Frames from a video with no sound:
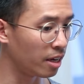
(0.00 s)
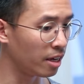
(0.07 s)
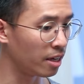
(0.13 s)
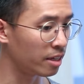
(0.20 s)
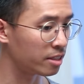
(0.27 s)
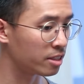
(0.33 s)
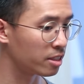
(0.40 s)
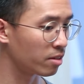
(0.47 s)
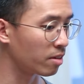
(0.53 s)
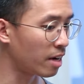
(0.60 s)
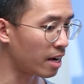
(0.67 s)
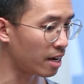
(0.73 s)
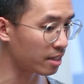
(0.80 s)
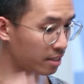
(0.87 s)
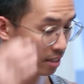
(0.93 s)
it still
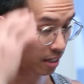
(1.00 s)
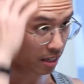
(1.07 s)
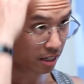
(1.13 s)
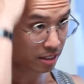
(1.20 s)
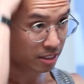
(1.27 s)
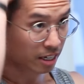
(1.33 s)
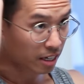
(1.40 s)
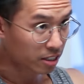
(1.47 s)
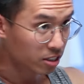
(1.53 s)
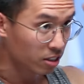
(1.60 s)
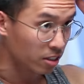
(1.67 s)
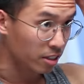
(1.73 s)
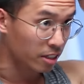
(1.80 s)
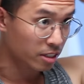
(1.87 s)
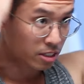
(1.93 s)
has like a
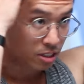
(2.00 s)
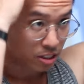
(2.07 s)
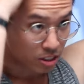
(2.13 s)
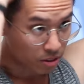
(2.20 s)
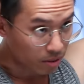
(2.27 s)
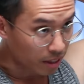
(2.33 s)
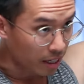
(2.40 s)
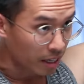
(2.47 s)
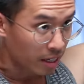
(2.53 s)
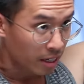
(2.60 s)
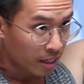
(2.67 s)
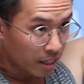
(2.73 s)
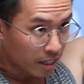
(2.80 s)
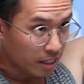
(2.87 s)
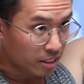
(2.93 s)
texturedness to
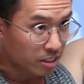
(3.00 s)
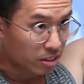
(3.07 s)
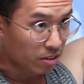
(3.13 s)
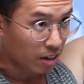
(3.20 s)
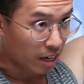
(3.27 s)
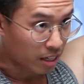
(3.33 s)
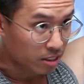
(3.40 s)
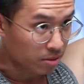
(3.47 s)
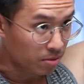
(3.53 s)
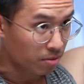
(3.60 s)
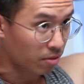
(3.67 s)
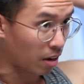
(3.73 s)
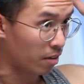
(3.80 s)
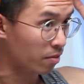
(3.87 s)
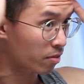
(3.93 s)
it. It still has
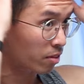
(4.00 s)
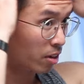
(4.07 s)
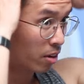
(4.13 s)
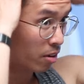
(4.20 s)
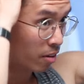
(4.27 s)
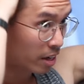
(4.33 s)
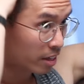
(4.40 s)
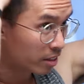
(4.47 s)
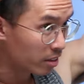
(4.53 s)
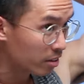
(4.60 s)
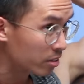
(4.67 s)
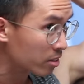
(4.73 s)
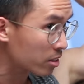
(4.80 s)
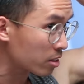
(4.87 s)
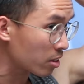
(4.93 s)
some like flow, and you
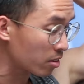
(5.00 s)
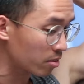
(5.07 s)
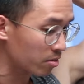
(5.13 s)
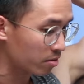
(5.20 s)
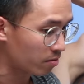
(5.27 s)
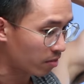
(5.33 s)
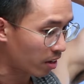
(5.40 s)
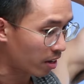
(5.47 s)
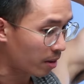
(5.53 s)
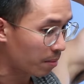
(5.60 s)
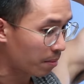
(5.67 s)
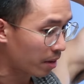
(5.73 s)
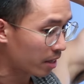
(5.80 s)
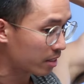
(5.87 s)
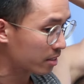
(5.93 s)
can still very
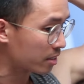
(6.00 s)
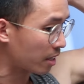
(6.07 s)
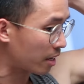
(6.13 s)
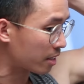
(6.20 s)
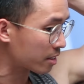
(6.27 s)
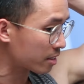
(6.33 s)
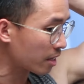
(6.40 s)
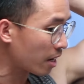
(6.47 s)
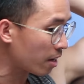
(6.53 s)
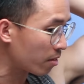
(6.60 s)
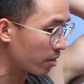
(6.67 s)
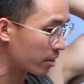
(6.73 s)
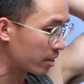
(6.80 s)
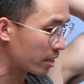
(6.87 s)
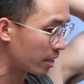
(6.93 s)
much like
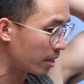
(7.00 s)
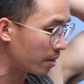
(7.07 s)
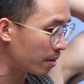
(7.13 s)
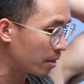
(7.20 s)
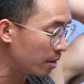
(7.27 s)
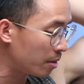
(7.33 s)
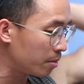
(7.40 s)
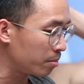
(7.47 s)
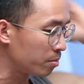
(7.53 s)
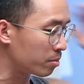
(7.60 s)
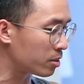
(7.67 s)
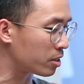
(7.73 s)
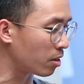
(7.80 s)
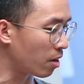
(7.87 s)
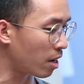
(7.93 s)
style with it.
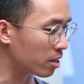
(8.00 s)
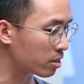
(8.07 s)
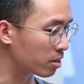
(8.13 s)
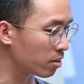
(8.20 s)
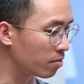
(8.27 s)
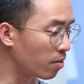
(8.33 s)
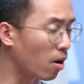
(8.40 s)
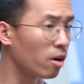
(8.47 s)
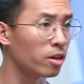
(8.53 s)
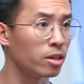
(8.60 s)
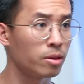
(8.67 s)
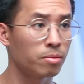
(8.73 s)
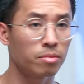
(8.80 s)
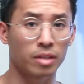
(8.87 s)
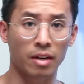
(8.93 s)
Still has good
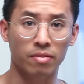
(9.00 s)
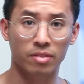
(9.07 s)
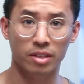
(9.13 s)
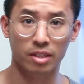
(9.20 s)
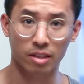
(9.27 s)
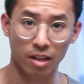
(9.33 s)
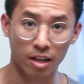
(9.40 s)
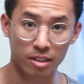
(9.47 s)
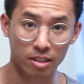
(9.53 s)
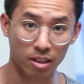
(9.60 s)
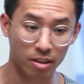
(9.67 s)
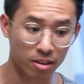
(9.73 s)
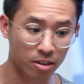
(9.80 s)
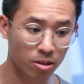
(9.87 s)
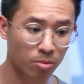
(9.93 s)
volume. Definitely lost a
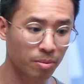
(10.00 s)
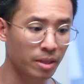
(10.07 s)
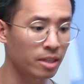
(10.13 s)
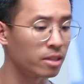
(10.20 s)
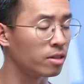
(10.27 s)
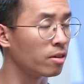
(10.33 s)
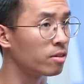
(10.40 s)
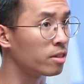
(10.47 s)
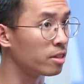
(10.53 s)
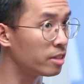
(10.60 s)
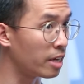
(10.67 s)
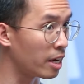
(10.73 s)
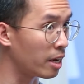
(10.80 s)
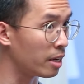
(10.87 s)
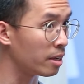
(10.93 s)
little bit during the
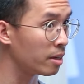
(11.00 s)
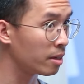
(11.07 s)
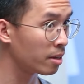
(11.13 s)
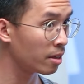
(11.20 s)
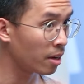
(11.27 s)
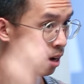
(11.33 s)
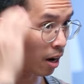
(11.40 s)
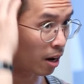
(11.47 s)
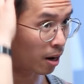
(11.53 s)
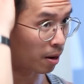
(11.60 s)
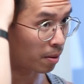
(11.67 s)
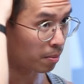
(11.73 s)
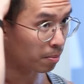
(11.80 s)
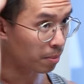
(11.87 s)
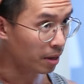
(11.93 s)
day,
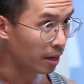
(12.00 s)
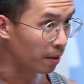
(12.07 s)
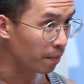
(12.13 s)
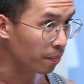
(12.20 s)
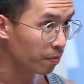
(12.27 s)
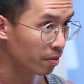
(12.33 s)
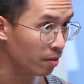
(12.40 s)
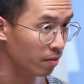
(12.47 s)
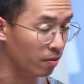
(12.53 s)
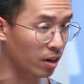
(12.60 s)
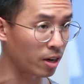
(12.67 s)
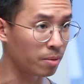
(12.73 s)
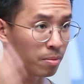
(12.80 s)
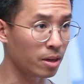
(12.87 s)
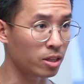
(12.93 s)
um, but
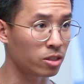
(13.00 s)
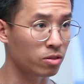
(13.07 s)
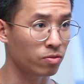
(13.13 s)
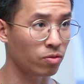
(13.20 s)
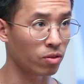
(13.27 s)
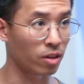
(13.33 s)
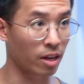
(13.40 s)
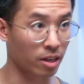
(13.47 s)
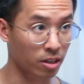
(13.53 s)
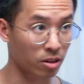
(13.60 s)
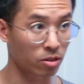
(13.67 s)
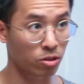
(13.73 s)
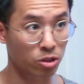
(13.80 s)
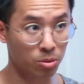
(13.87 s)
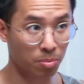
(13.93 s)
very much for like a
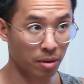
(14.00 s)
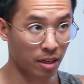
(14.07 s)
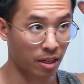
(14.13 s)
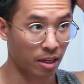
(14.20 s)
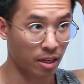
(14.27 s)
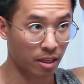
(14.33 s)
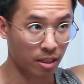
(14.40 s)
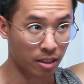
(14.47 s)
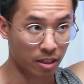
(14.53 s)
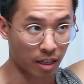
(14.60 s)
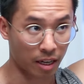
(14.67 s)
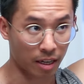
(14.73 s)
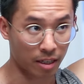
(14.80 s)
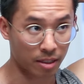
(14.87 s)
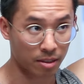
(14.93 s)
loose product,
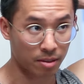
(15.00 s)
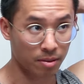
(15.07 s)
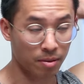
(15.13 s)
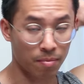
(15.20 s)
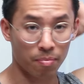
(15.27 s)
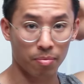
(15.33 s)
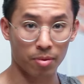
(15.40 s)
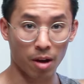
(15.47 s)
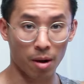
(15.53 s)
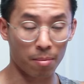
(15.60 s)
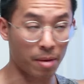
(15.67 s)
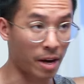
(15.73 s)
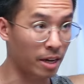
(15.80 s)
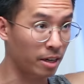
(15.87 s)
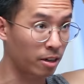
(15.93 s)
like not
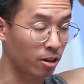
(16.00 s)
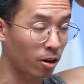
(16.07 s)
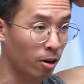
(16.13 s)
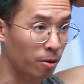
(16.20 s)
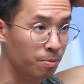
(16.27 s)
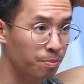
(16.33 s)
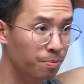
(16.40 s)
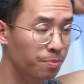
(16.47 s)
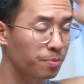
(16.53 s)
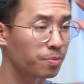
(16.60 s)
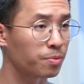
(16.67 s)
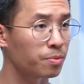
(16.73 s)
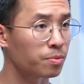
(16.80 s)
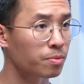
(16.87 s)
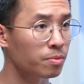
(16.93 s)
bad at all.
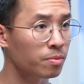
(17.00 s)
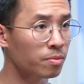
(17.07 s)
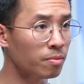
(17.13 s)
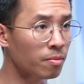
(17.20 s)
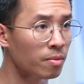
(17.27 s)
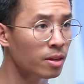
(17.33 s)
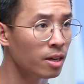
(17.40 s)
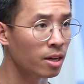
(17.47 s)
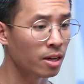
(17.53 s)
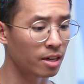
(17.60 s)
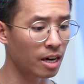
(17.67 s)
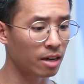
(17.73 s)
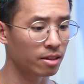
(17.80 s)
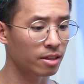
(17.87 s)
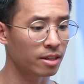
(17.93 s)

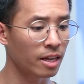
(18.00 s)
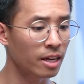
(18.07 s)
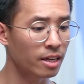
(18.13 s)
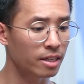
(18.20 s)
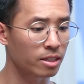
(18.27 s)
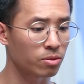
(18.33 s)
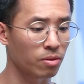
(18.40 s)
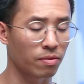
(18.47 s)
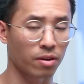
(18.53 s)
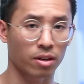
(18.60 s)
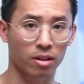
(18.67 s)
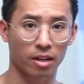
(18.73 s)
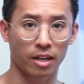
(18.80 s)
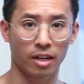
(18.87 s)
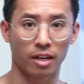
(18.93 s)
Now the thing is with a
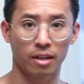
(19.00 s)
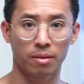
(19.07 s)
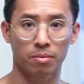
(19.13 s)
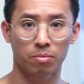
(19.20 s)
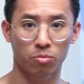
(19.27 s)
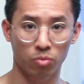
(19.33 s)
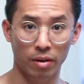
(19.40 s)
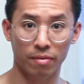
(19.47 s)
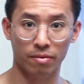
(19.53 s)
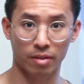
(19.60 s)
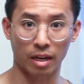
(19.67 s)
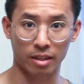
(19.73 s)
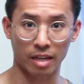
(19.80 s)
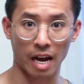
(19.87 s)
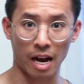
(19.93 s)
clay, with
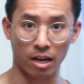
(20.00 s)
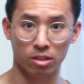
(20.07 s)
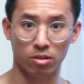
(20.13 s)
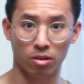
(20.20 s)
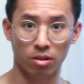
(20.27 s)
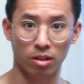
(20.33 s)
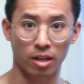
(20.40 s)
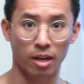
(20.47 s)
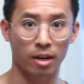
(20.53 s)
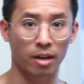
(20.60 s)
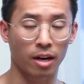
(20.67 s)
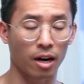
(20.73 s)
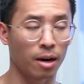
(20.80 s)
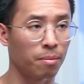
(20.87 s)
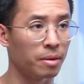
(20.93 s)
like the actual
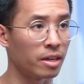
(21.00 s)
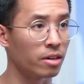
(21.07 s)
clay um,